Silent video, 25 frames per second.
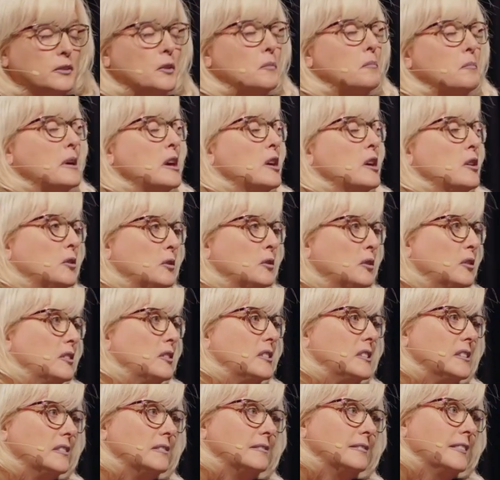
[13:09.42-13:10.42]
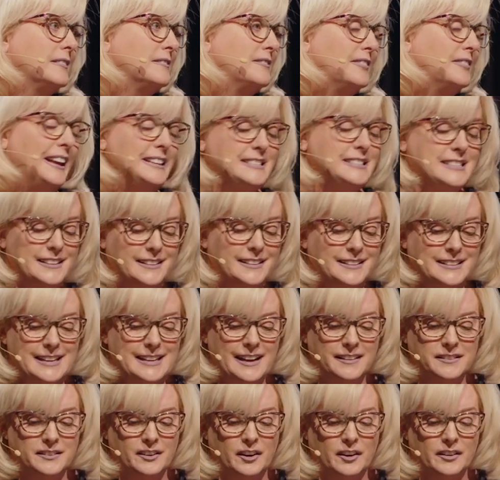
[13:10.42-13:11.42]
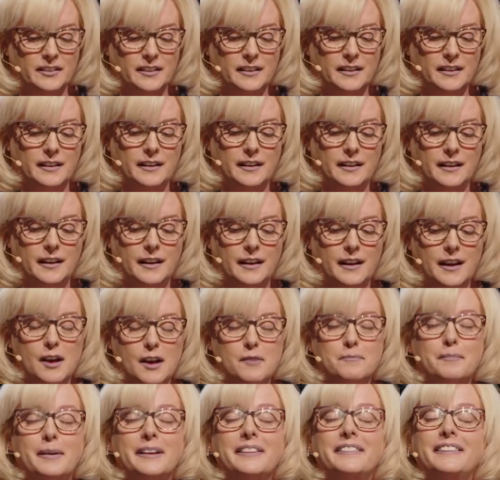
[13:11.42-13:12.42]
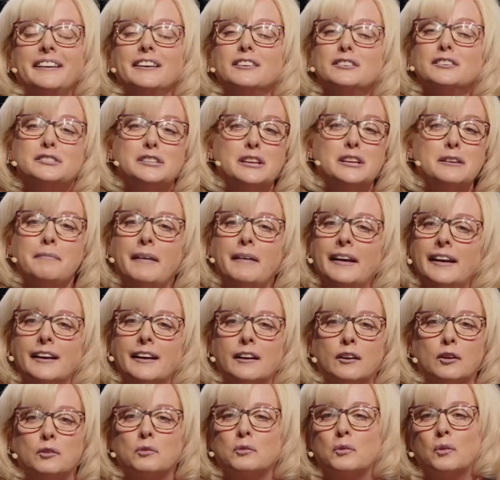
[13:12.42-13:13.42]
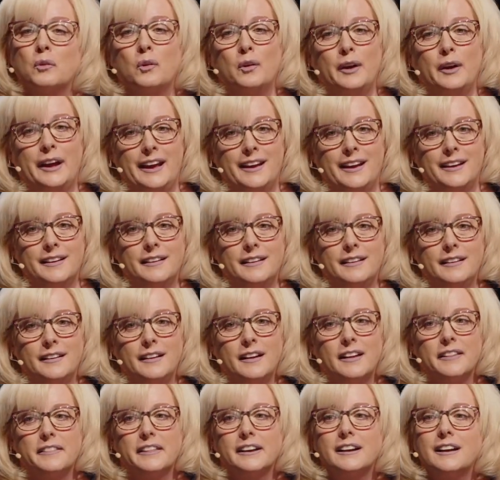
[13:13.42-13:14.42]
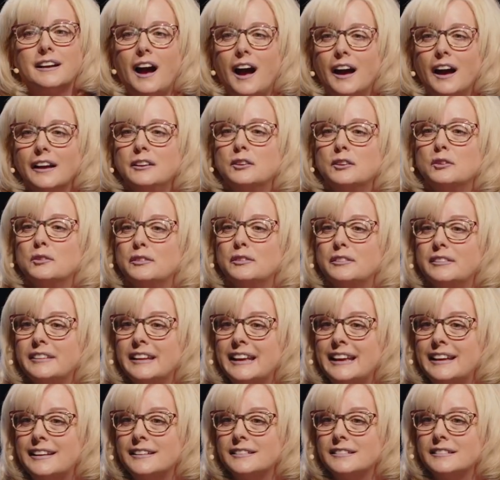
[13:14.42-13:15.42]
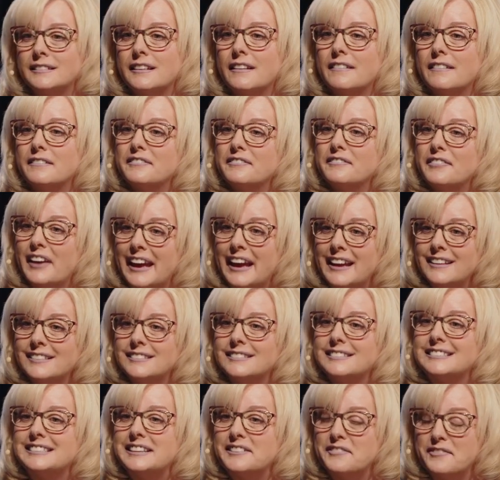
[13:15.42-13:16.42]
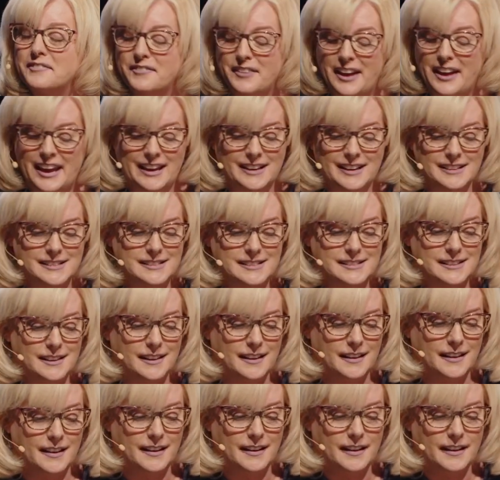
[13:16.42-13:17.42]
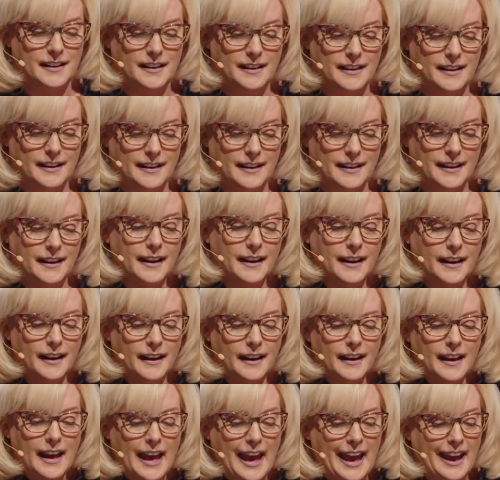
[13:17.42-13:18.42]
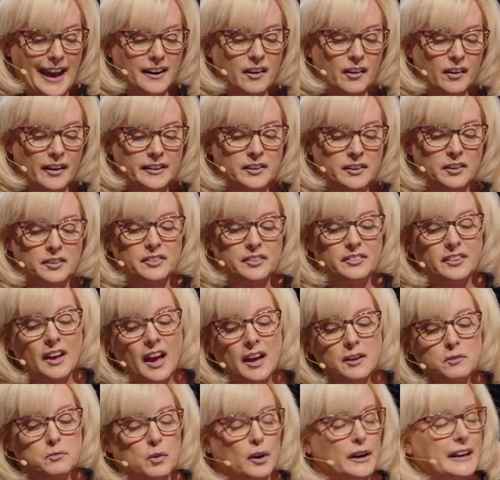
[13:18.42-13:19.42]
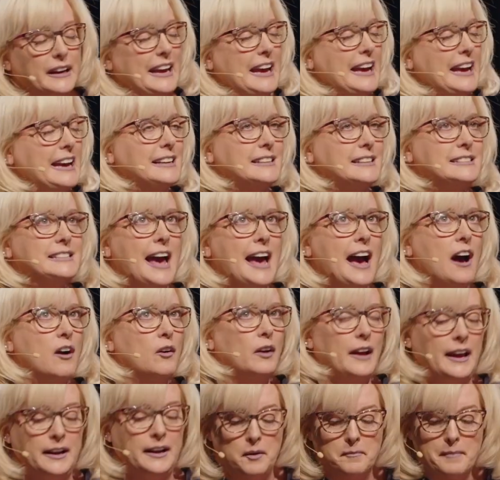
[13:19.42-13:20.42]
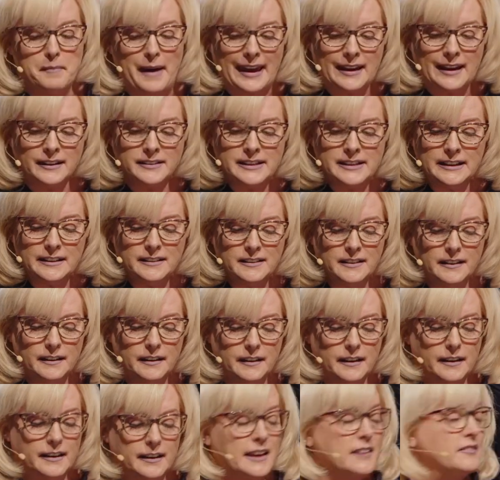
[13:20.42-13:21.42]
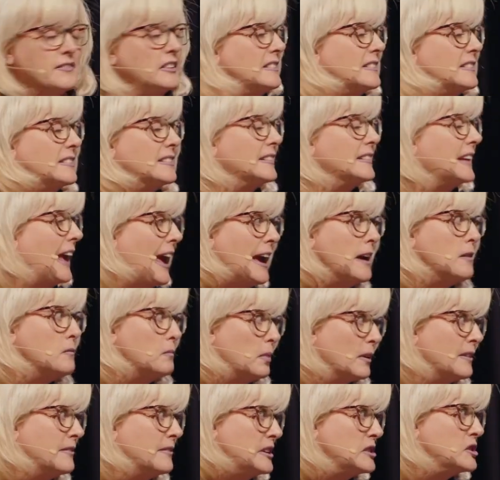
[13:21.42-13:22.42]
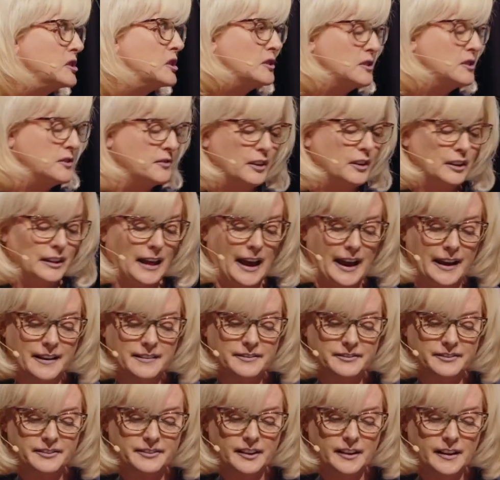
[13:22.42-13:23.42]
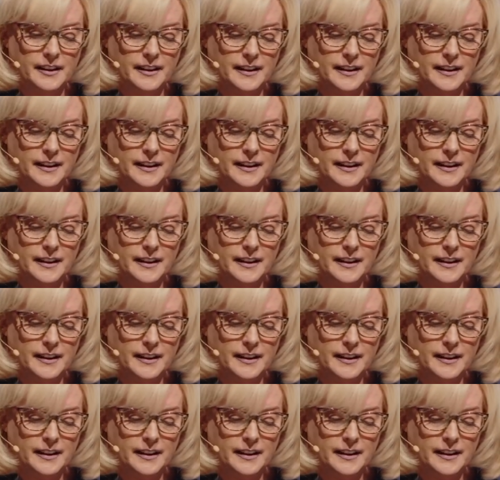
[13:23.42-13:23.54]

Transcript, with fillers: abused and fled to the desert, but there she met El Roi the God who sees face to face. Hagar and her son were kicked out and abandoned, given scant provisions for life.